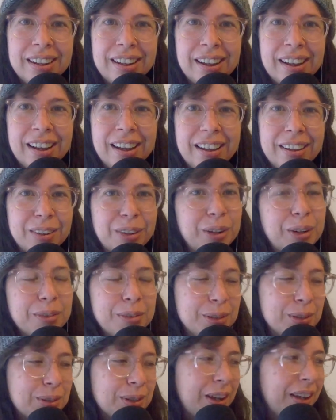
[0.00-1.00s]
Uh, I don't know
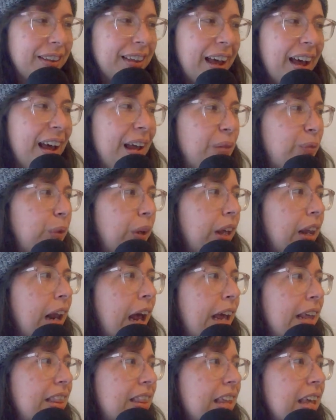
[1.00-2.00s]
if you saw that, but
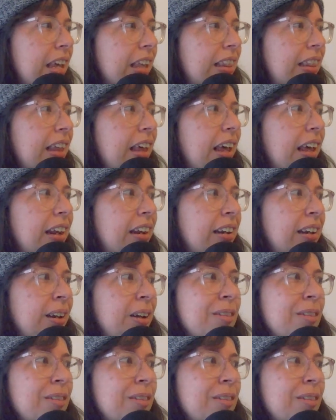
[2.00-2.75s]
I think that,